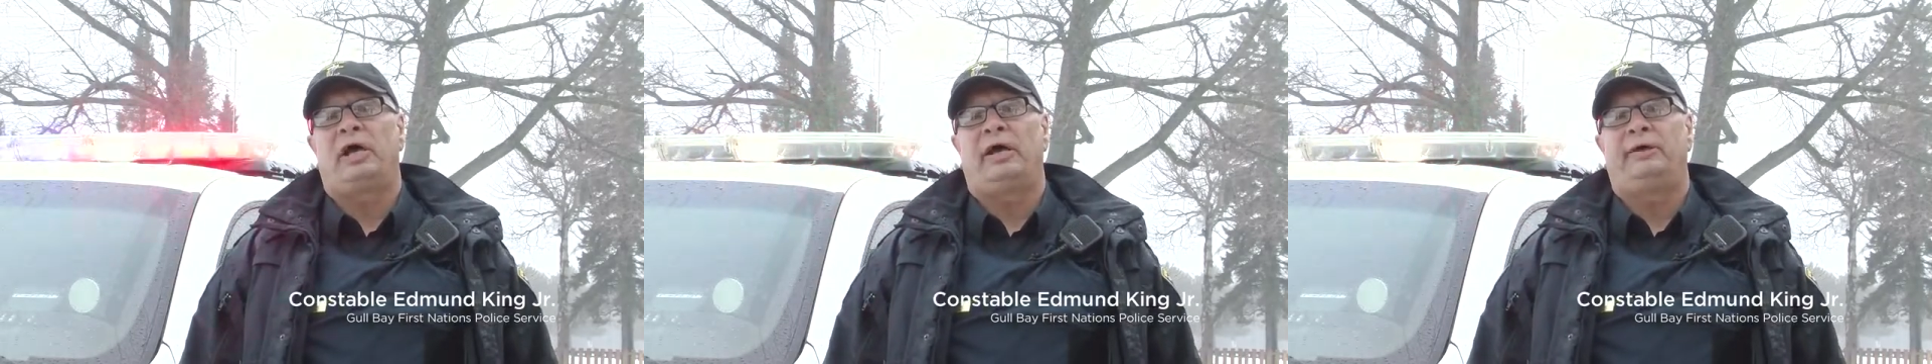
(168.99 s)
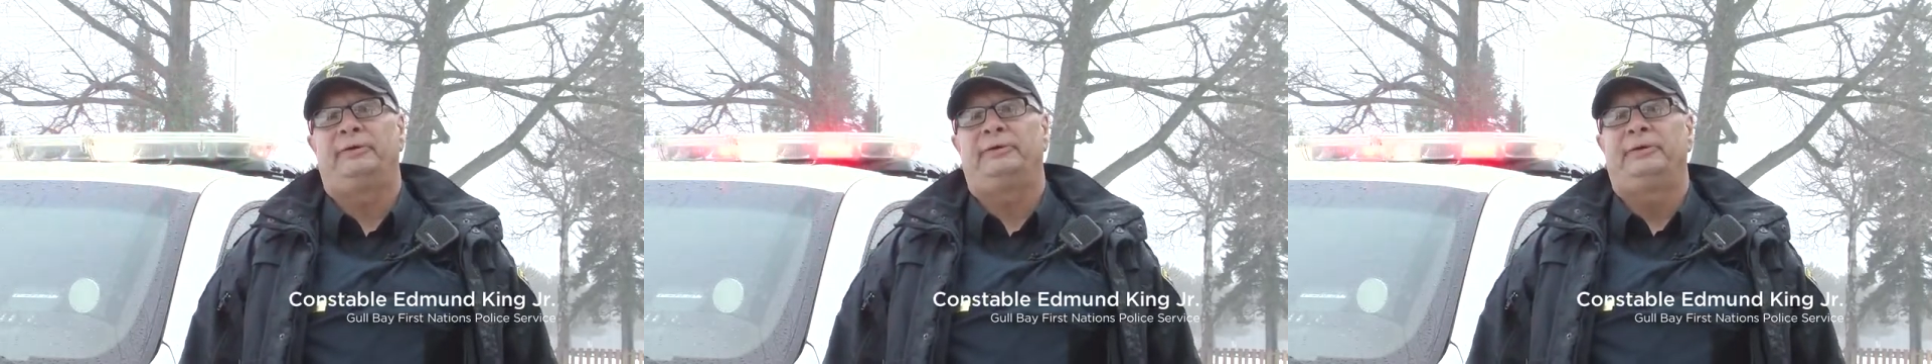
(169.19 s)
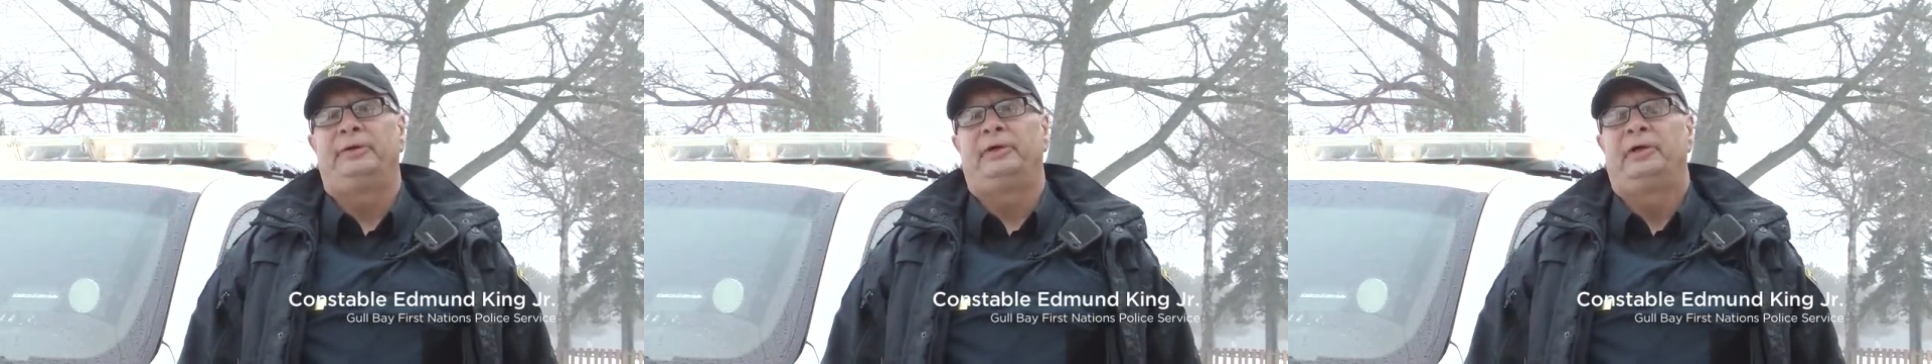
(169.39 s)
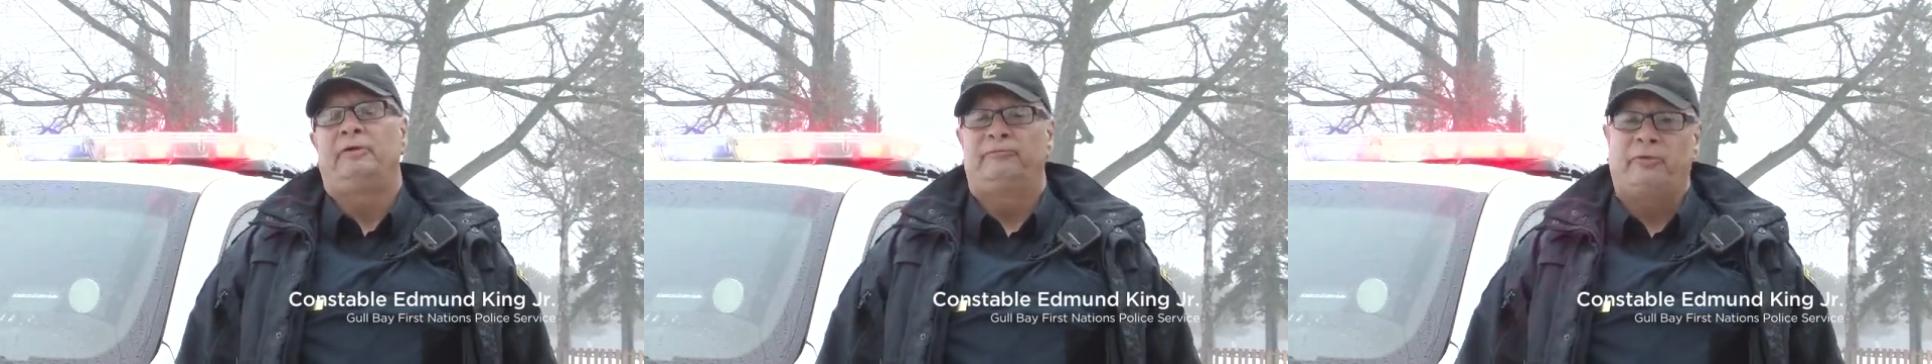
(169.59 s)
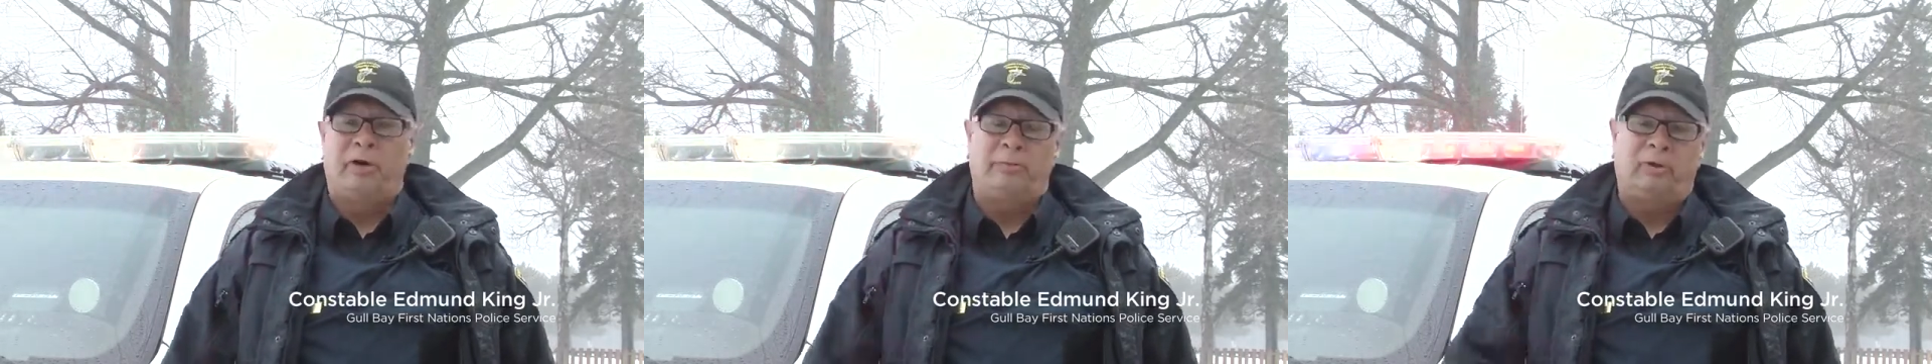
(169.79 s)
uh,
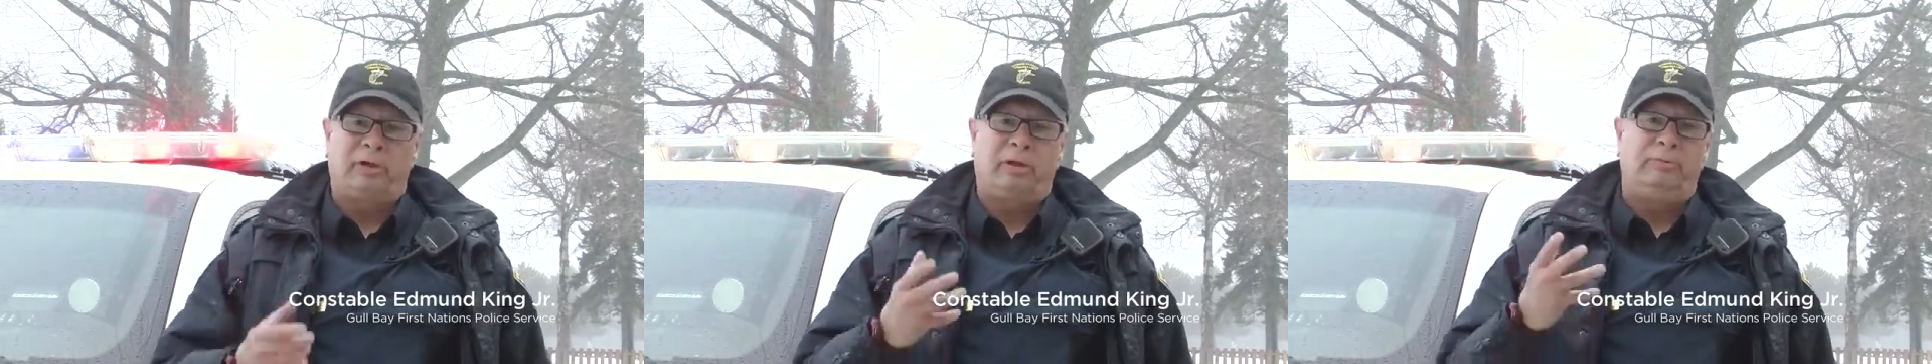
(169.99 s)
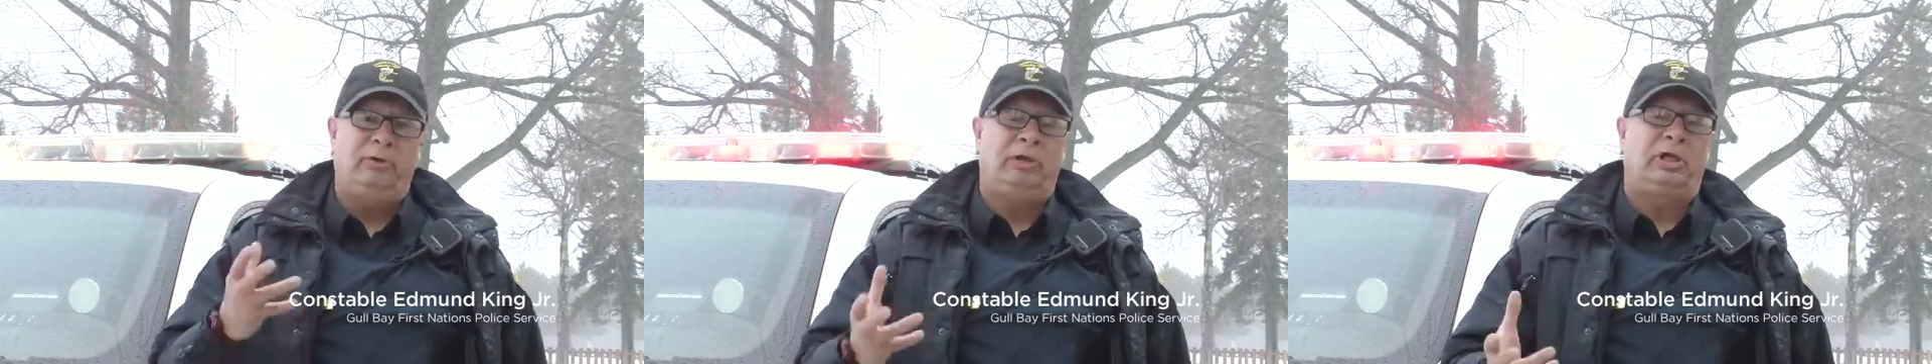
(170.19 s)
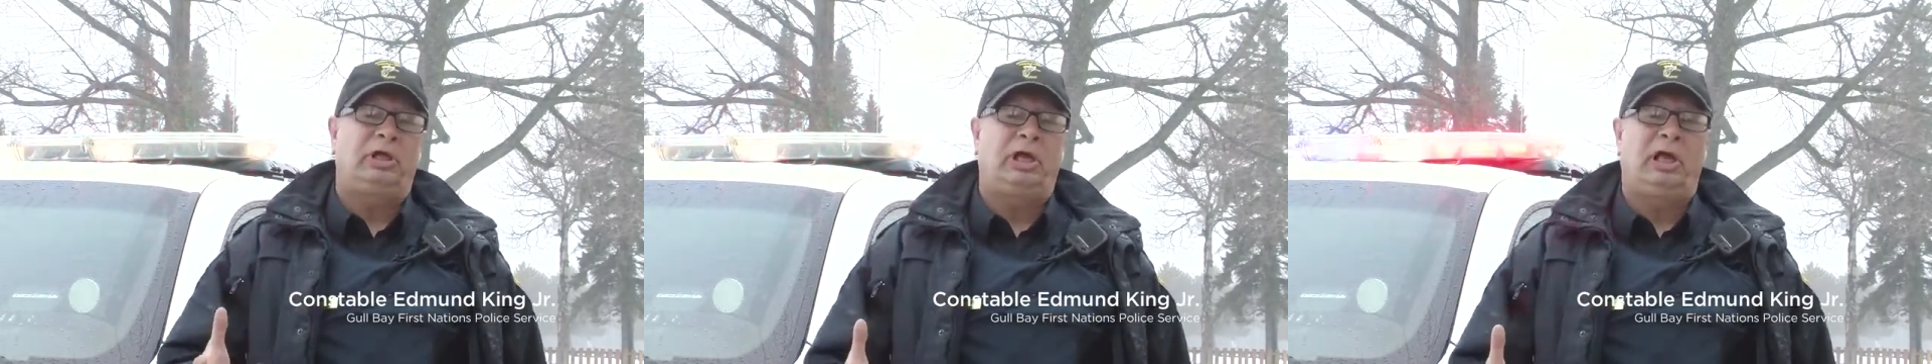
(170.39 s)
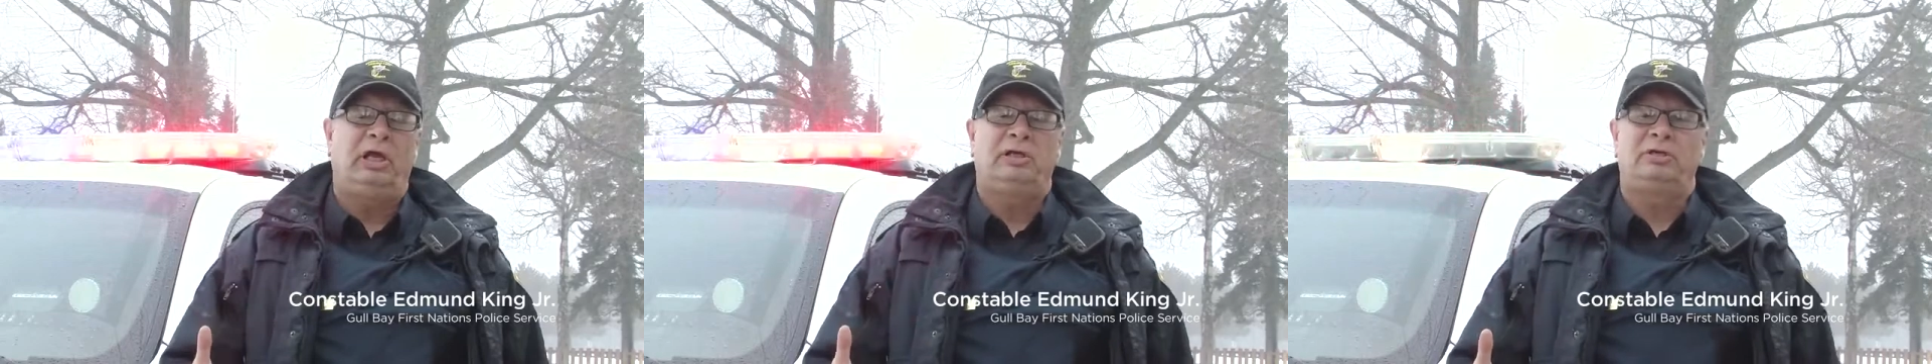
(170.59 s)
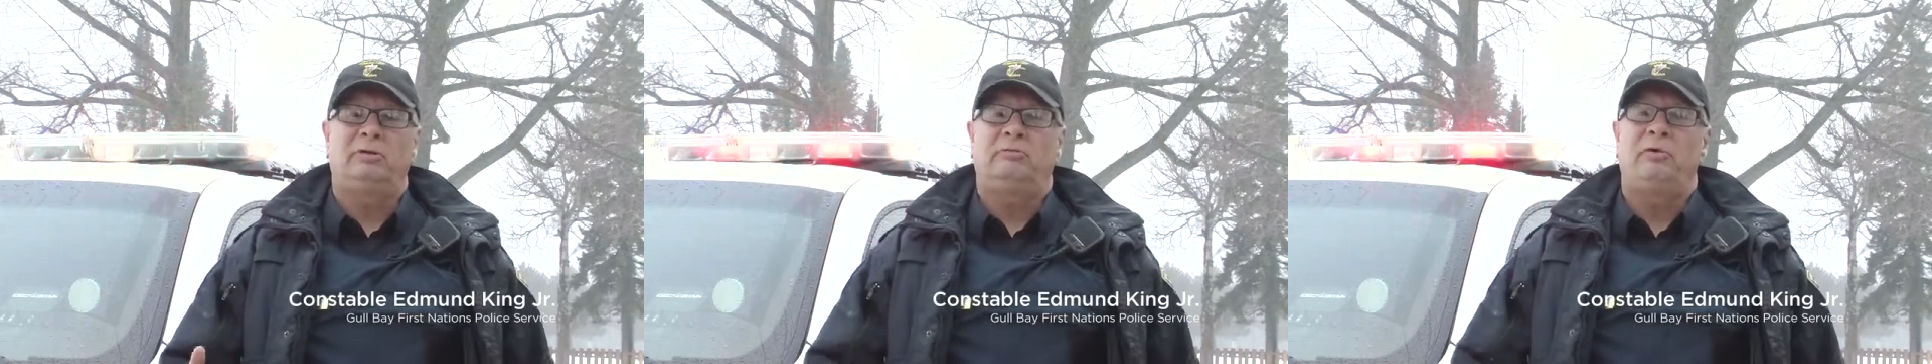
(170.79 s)
verbal
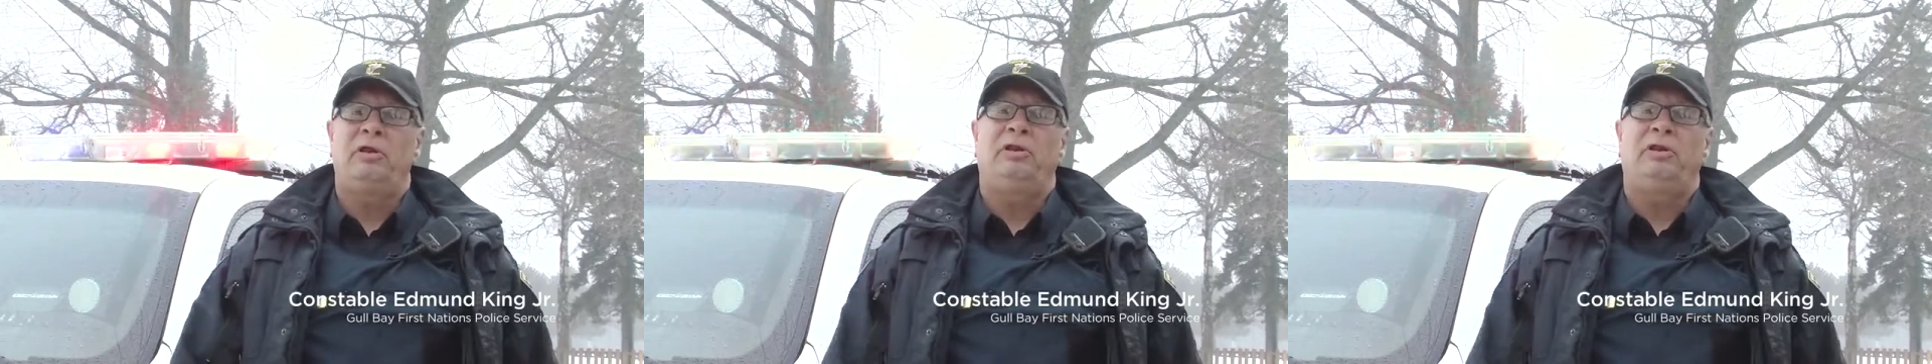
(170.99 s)
communication.